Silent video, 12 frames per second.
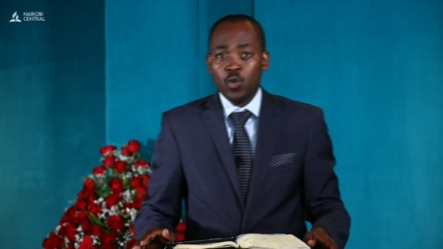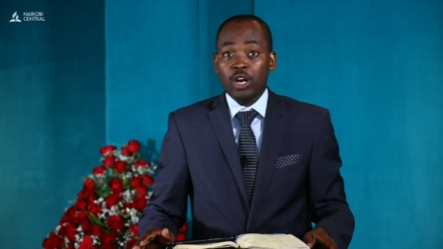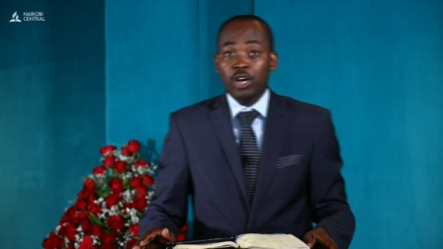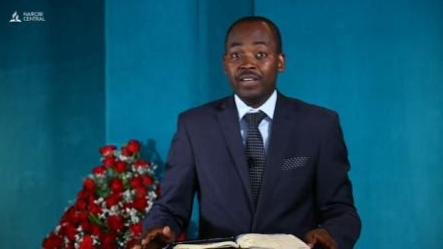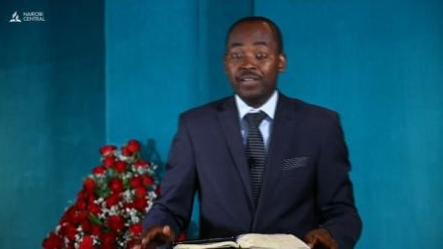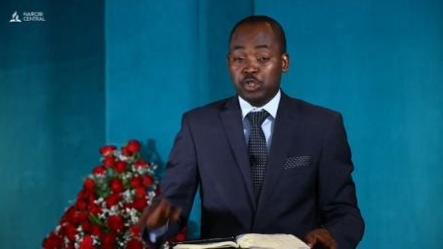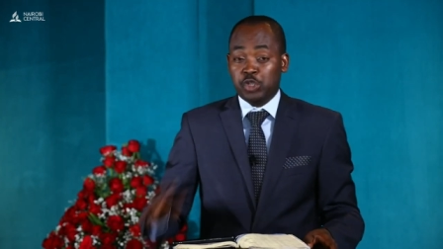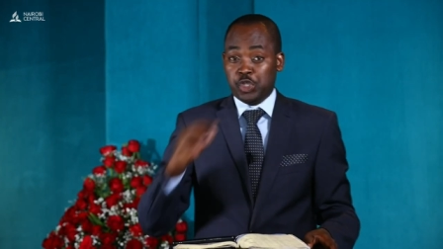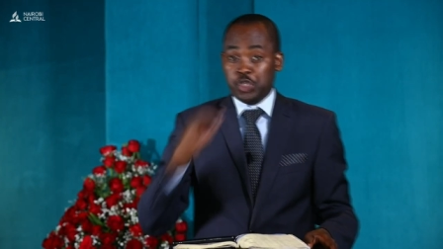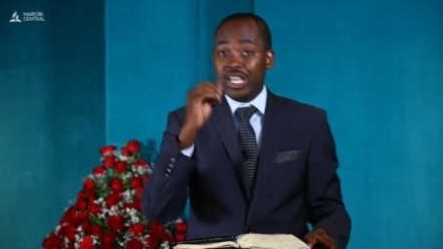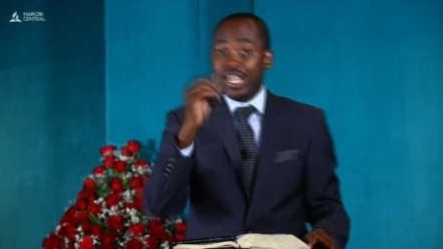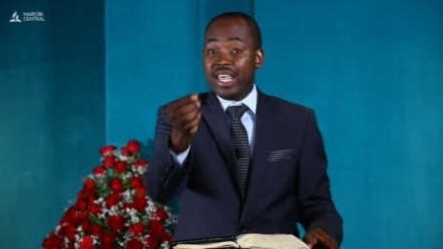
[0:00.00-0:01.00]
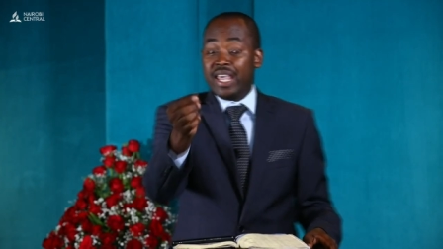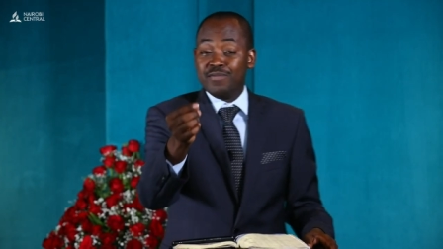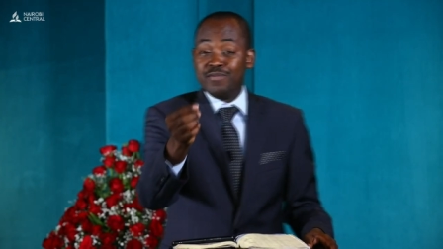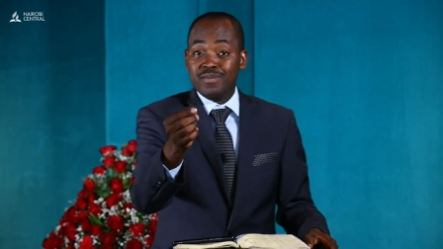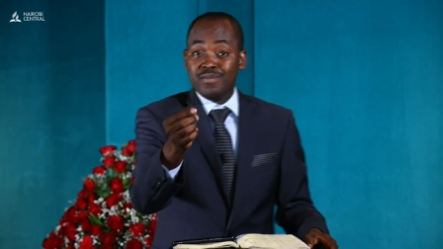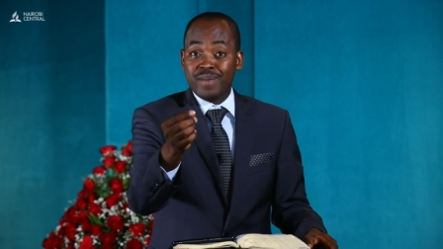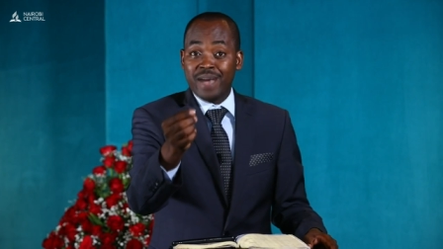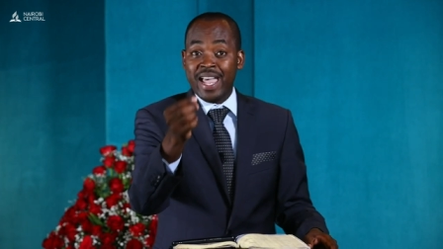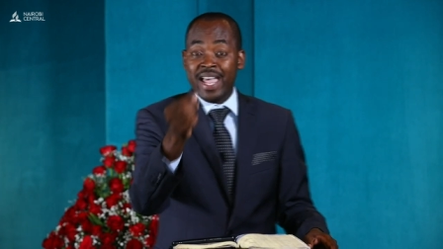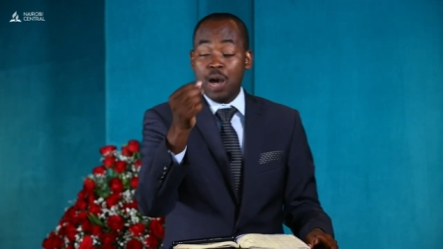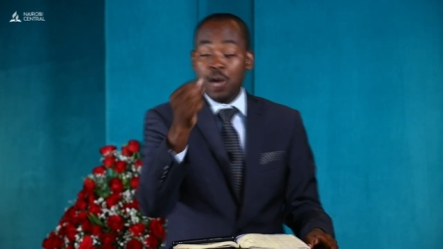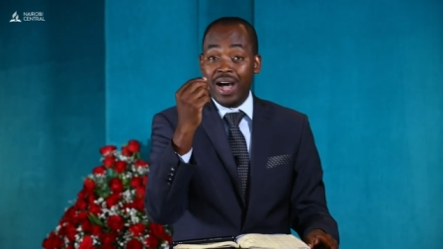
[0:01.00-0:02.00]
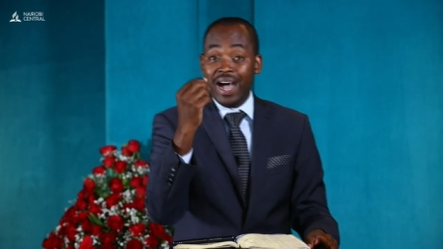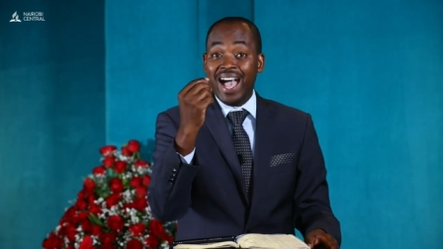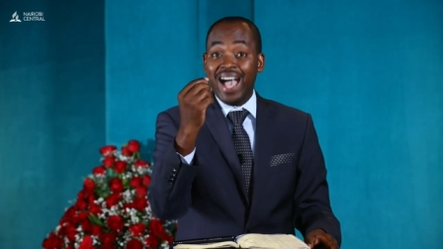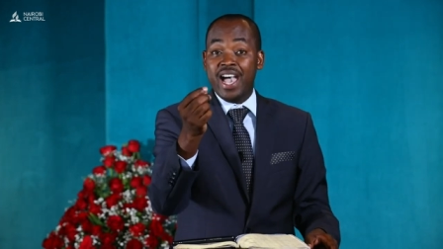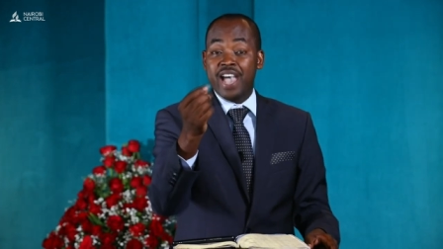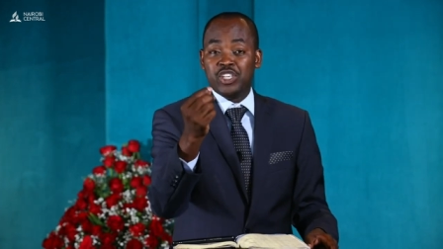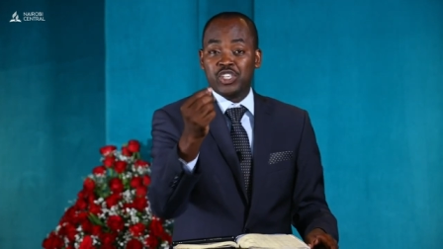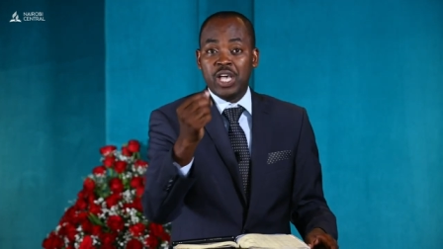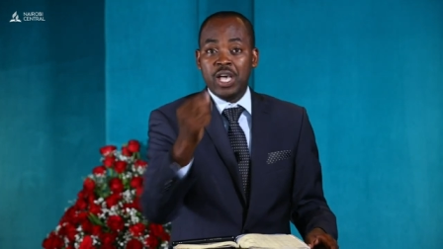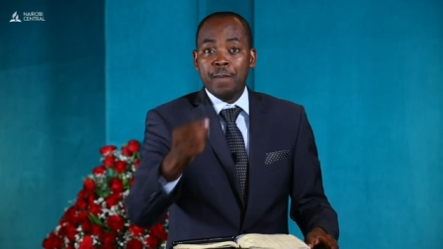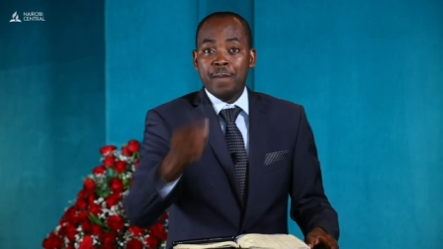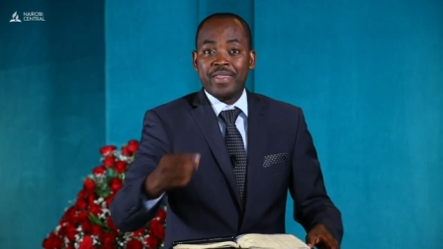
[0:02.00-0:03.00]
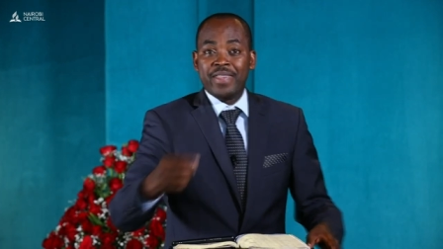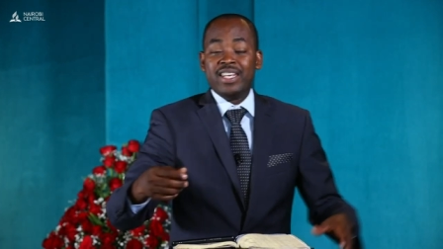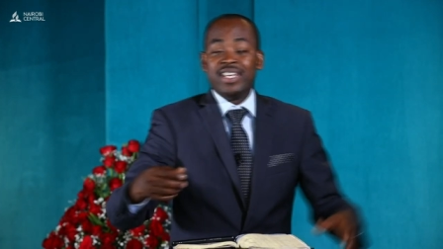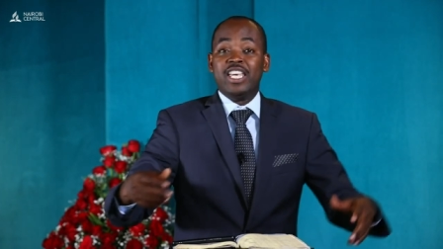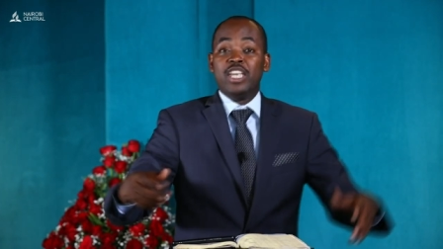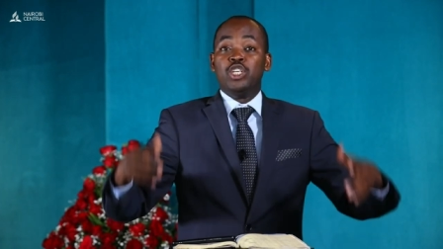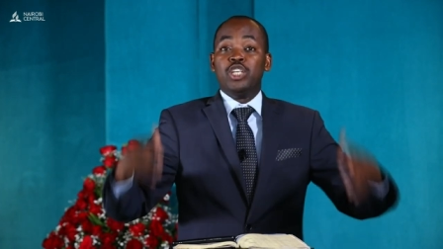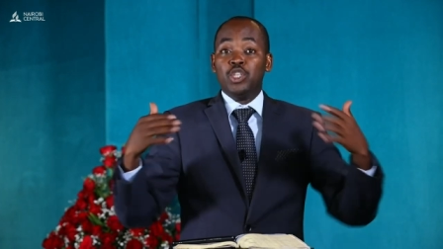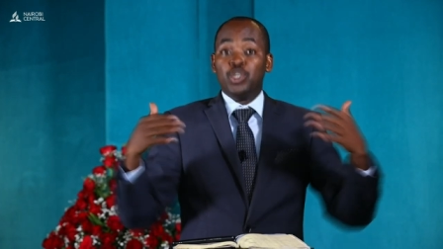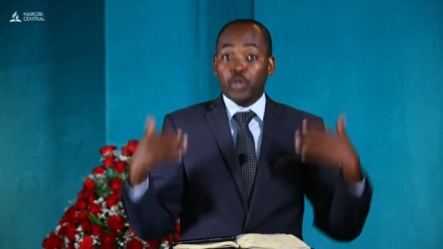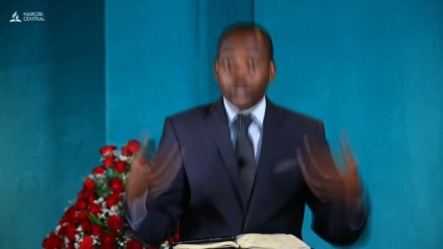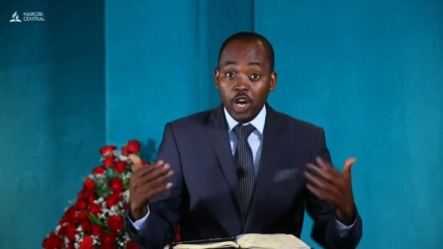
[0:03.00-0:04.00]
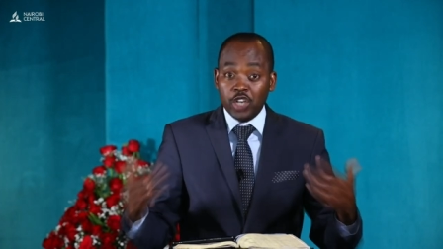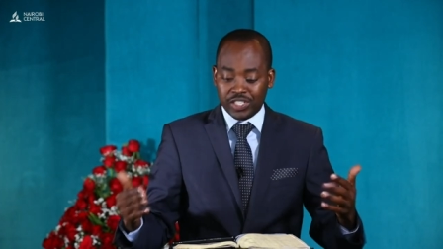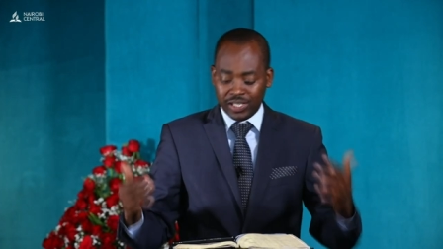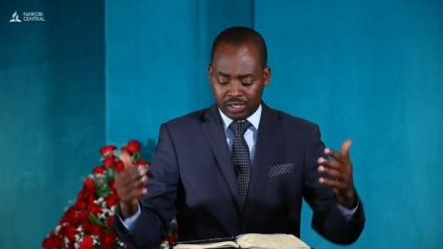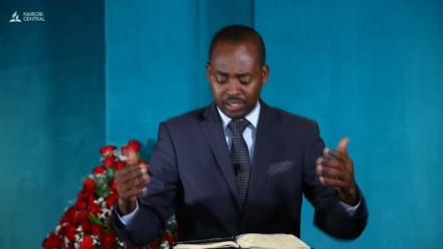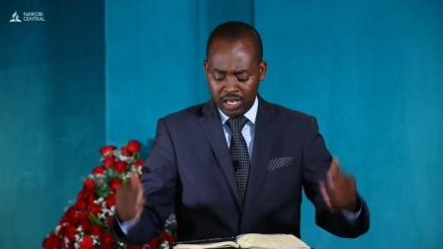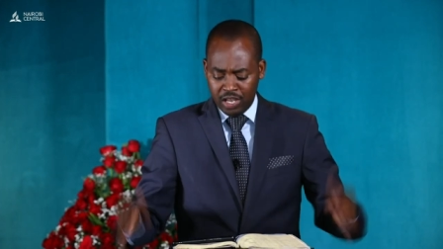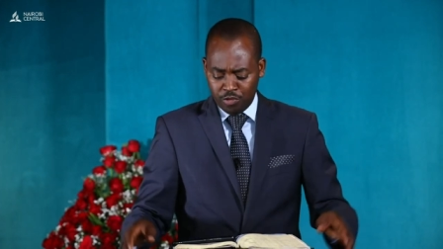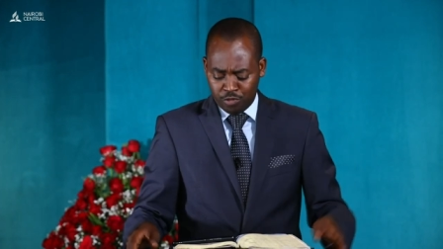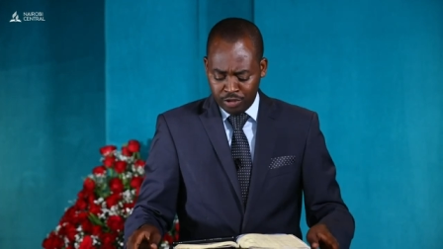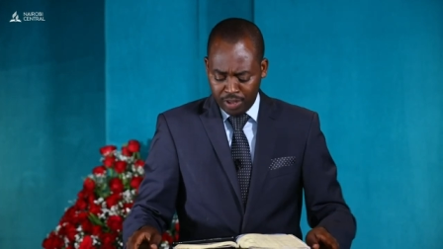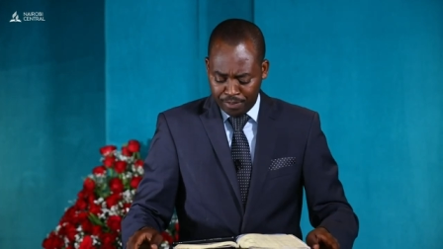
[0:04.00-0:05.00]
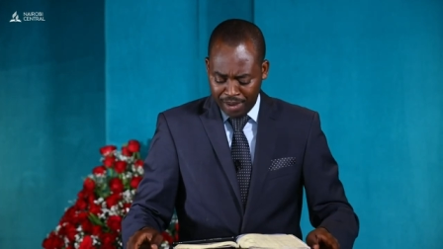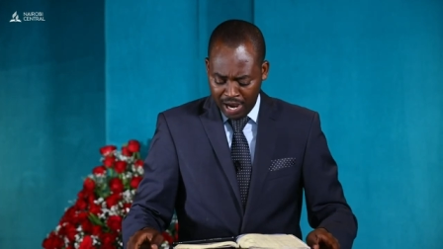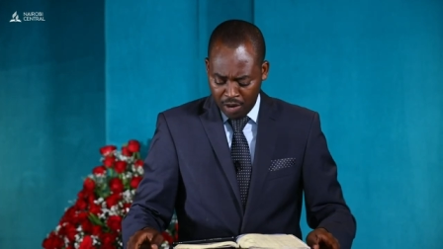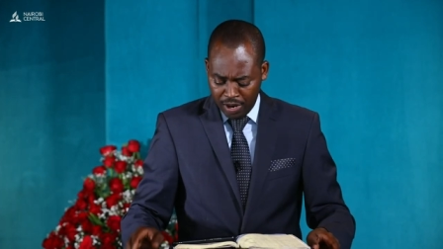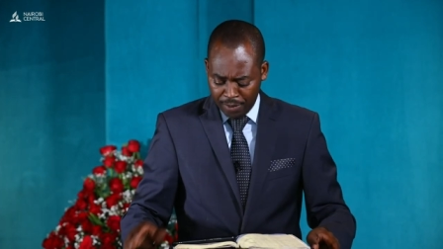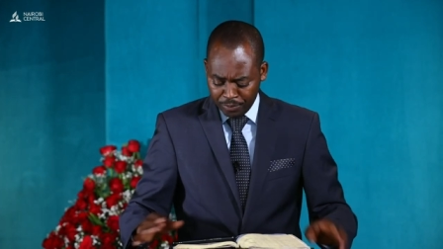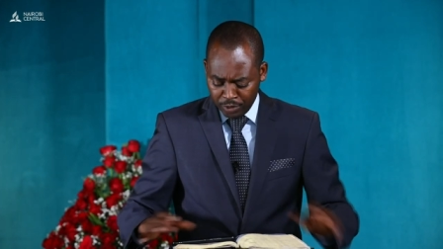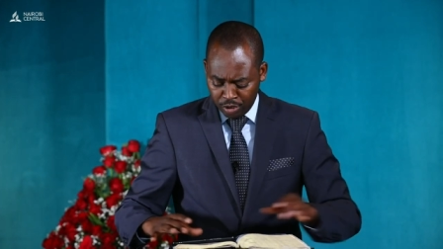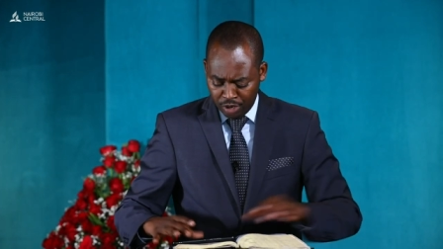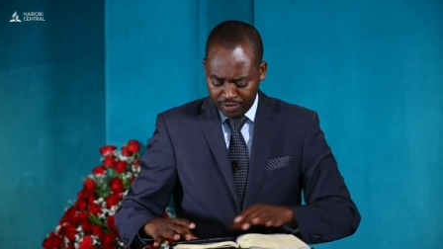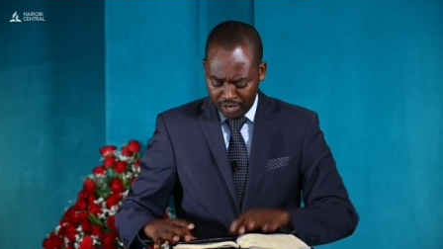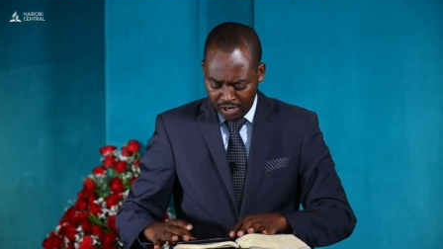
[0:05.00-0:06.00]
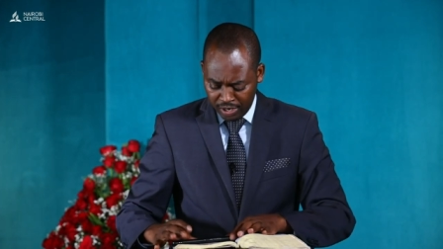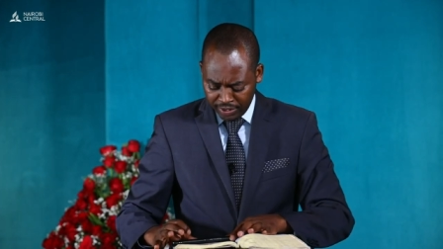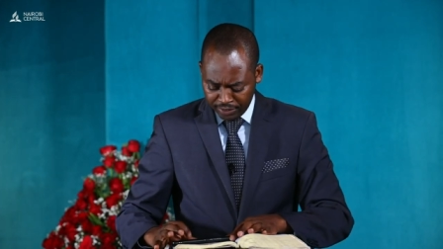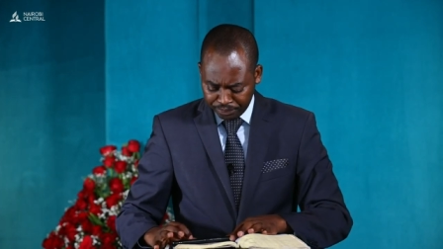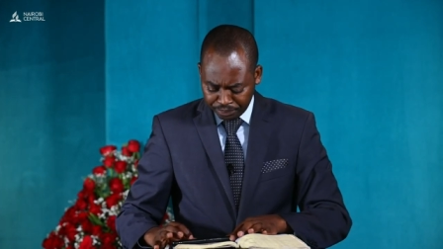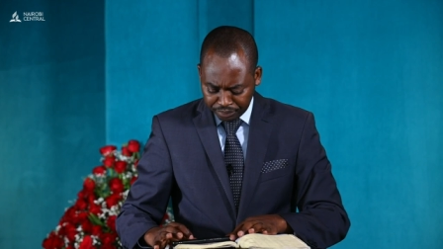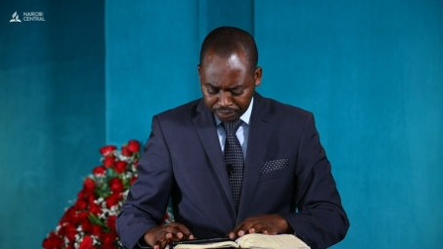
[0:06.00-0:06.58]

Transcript: We are not able to see him by our eyes, but then he indwells us through the power of God.